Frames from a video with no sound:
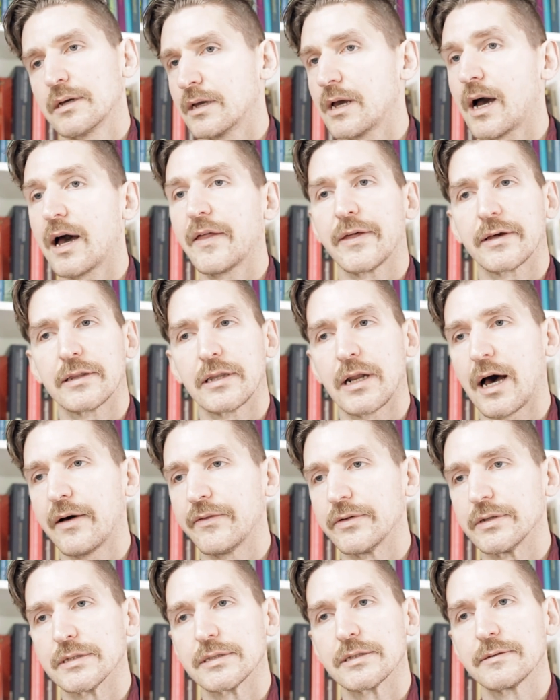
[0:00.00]
gothic
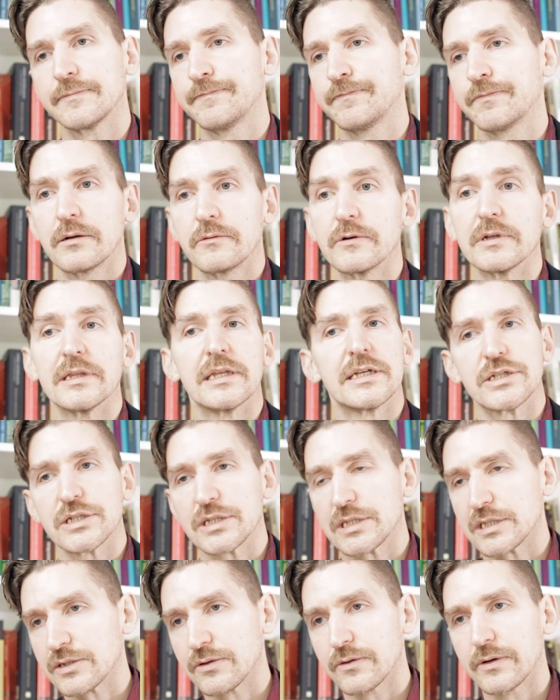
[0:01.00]
novels,
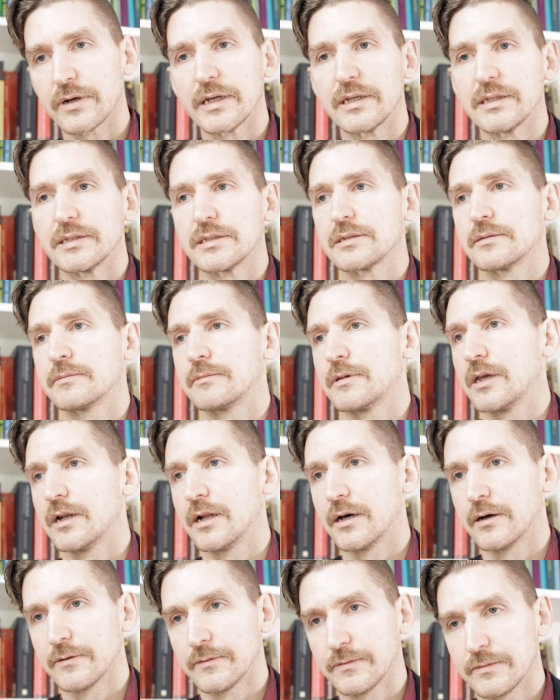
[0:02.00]
religious stories, you
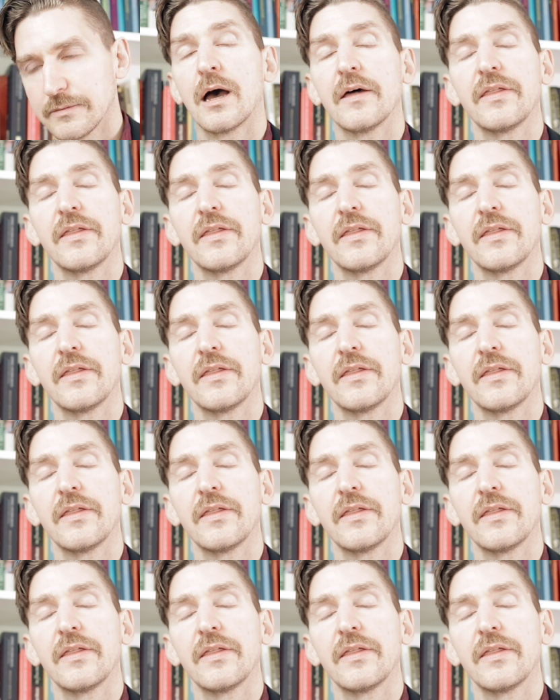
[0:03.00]
know,